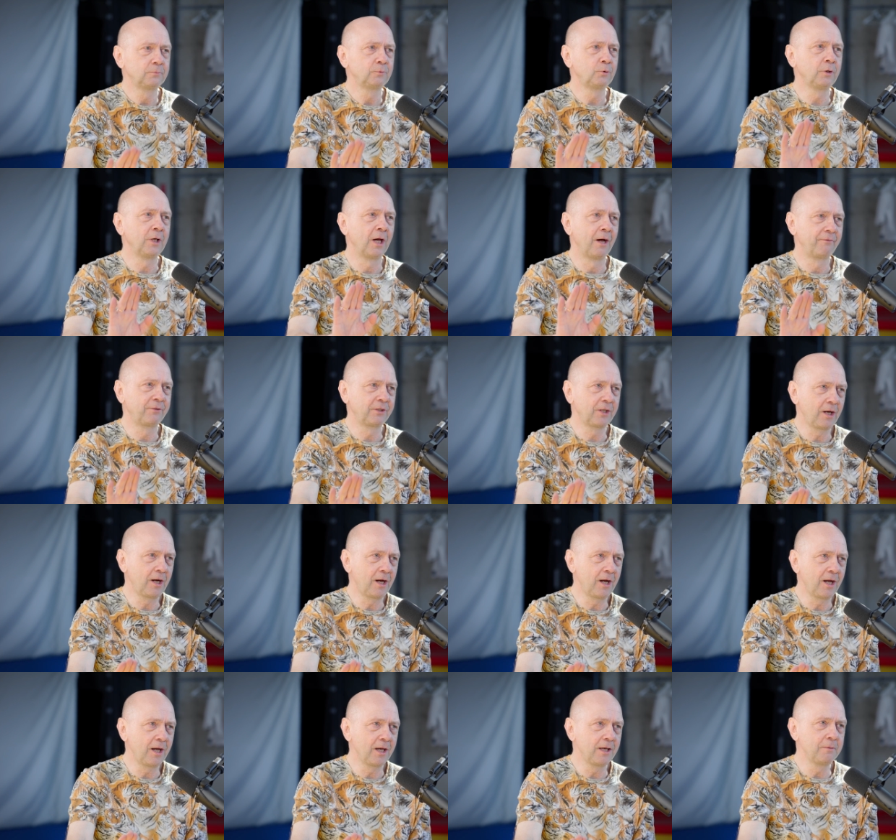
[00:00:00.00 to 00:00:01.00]
we have
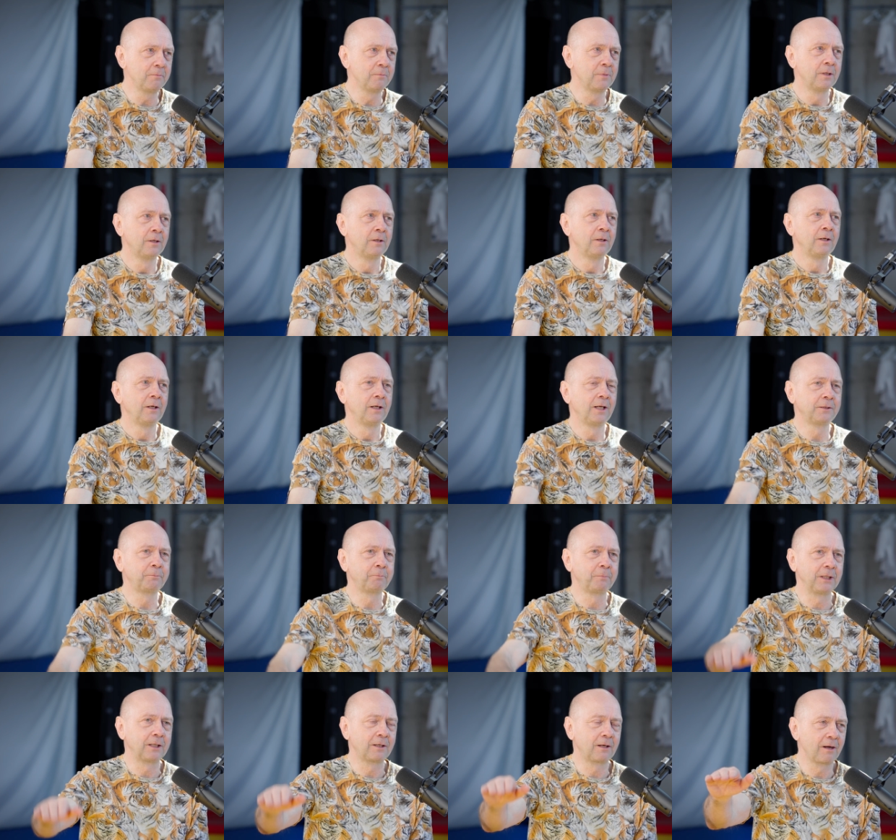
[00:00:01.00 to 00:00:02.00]
time, let
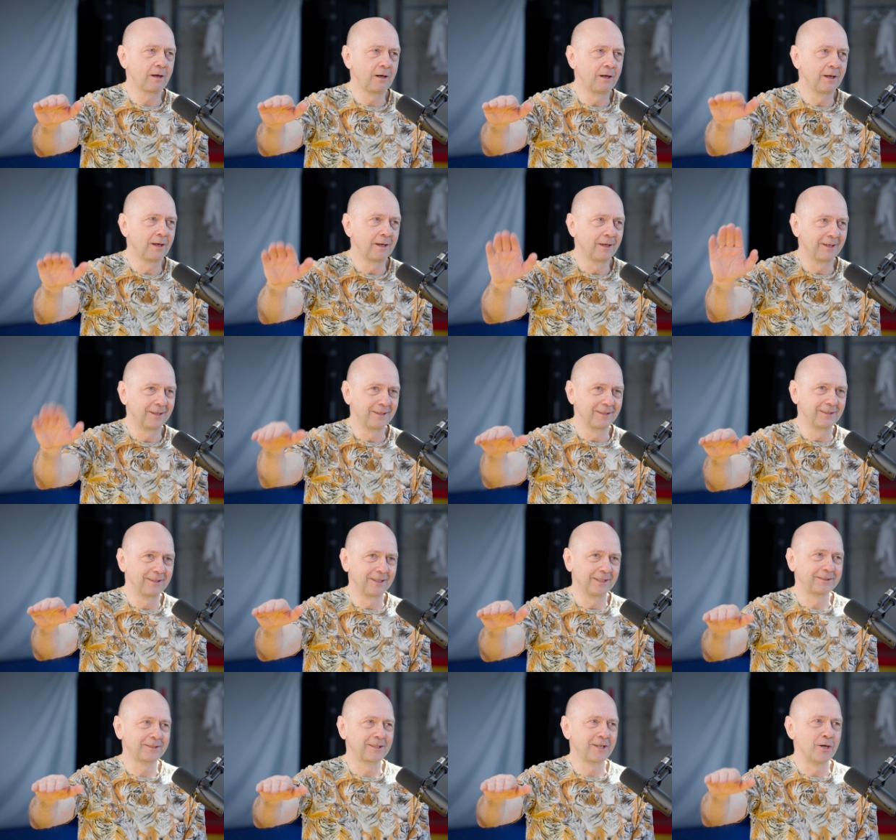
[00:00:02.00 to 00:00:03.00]
me uh,
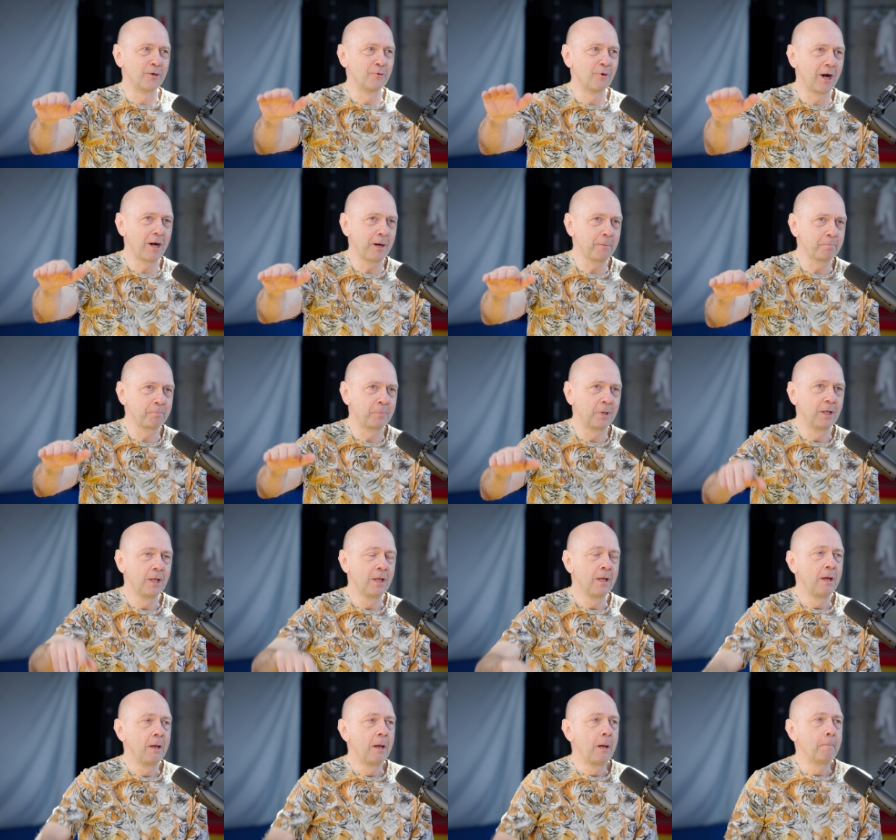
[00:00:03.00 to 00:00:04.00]
like grow up.
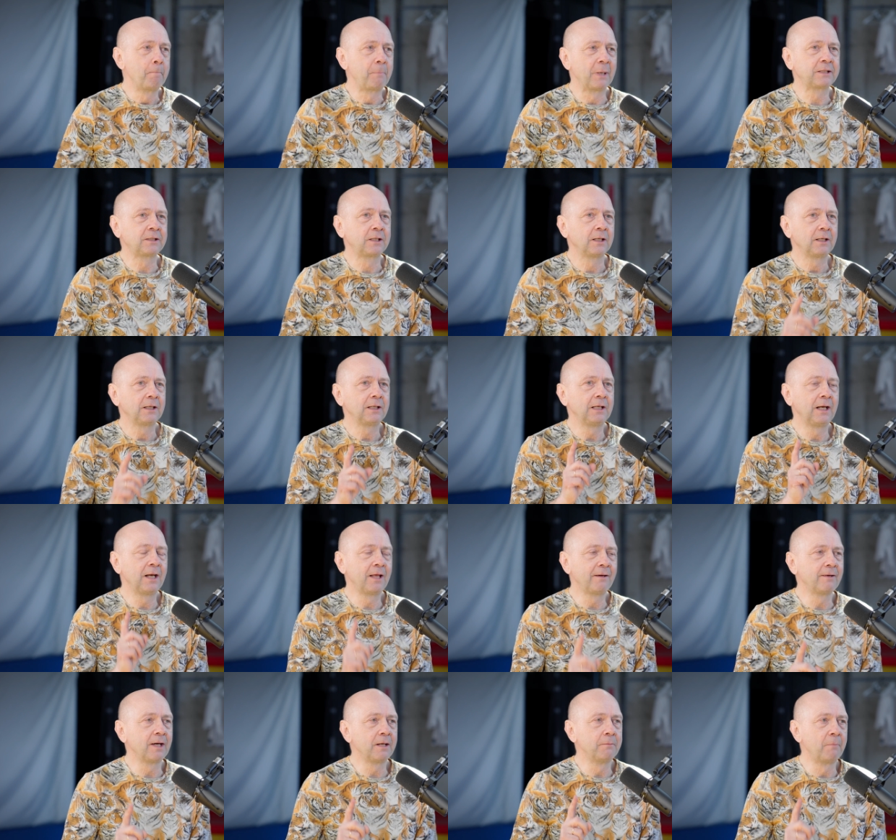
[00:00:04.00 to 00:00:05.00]
But
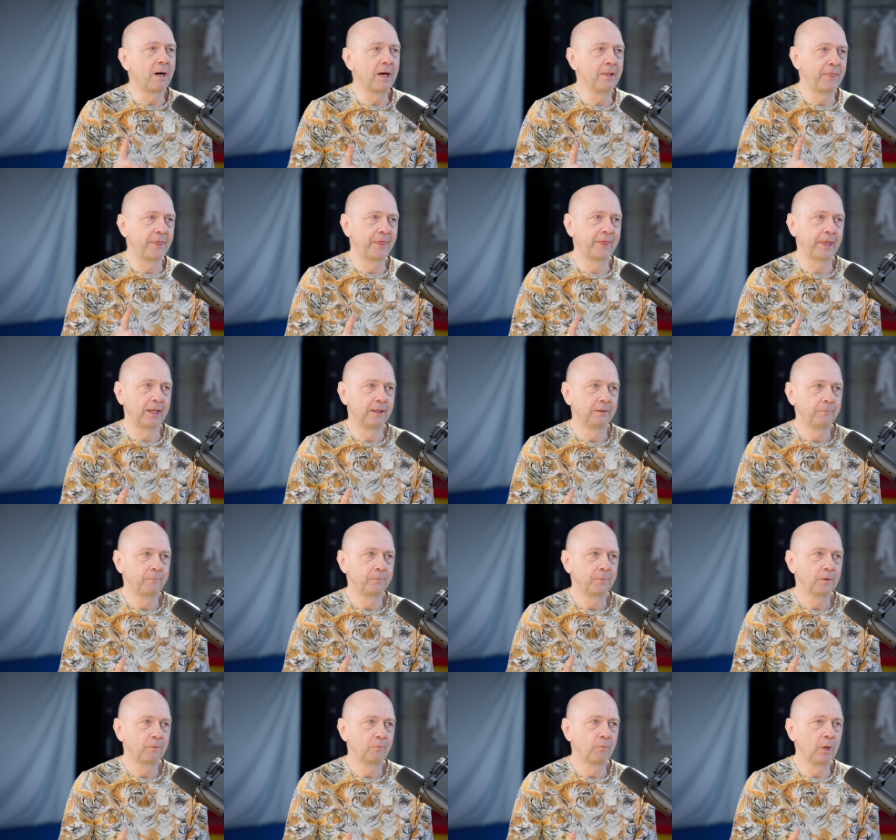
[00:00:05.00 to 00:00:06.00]
11 months
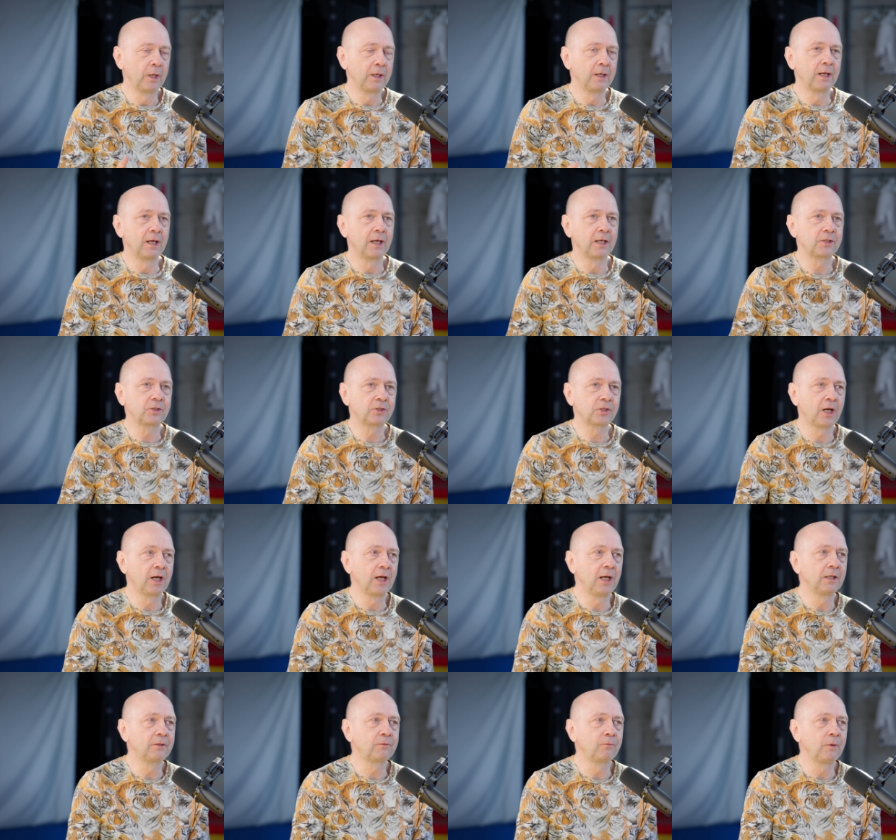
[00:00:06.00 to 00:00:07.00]
when a
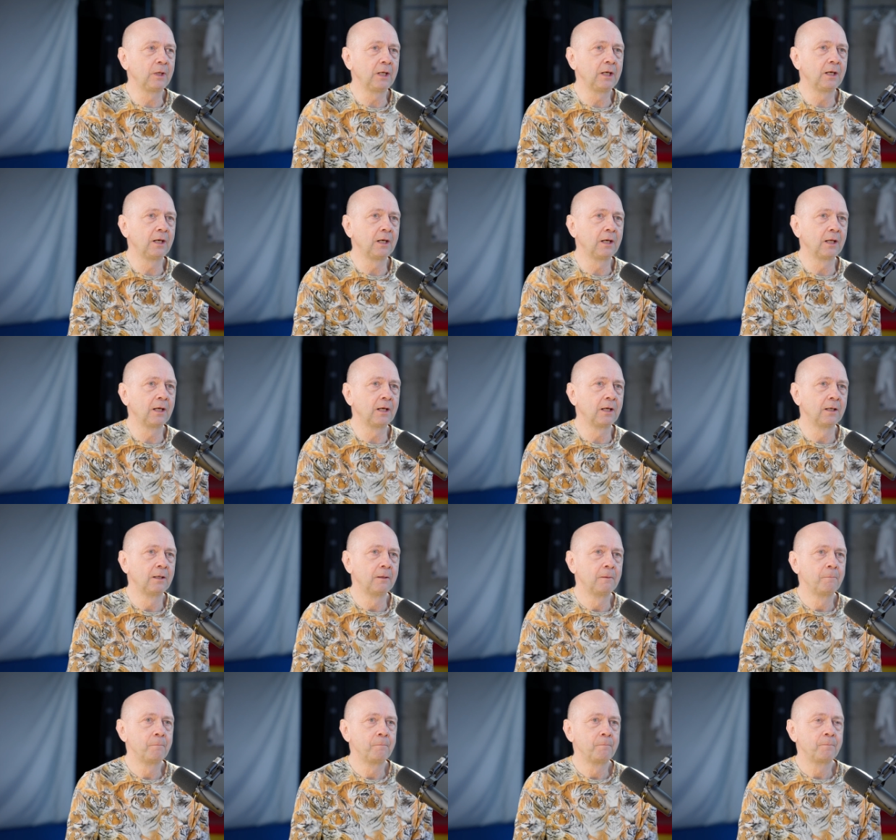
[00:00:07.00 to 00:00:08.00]
child will uh,
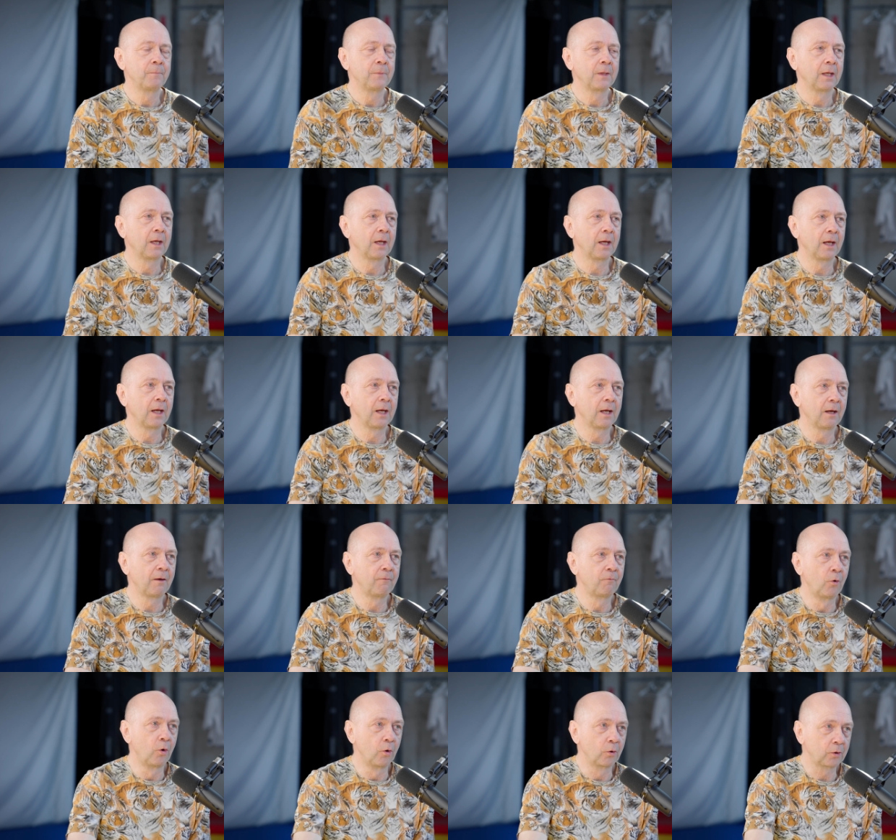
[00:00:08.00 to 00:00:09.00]
uh,
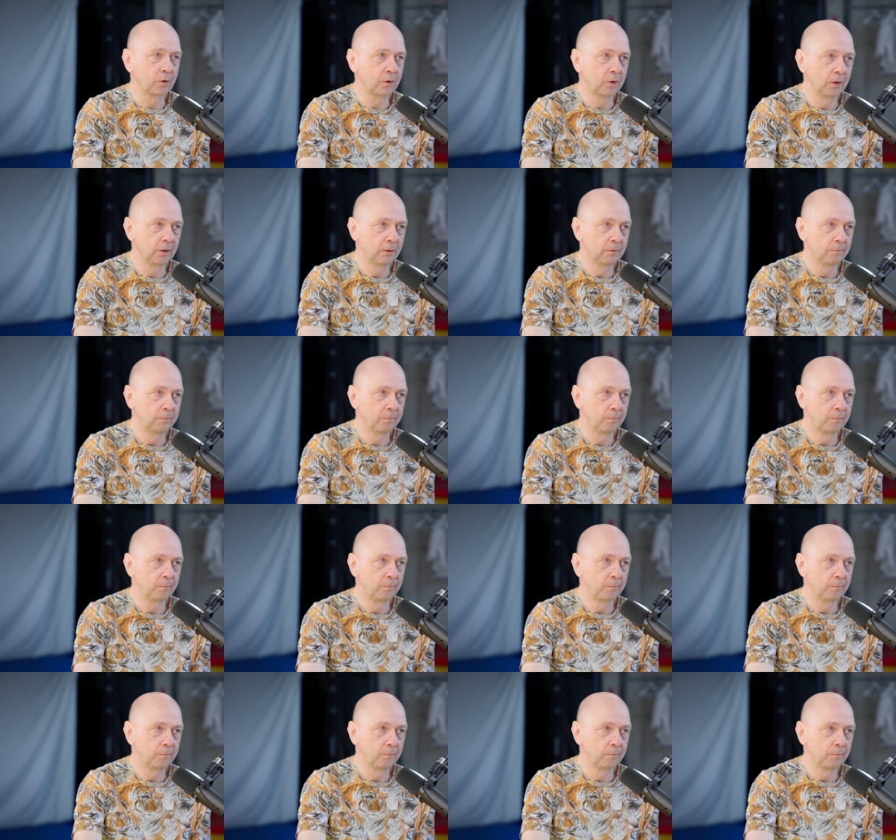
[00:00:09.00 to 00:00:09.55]
walk,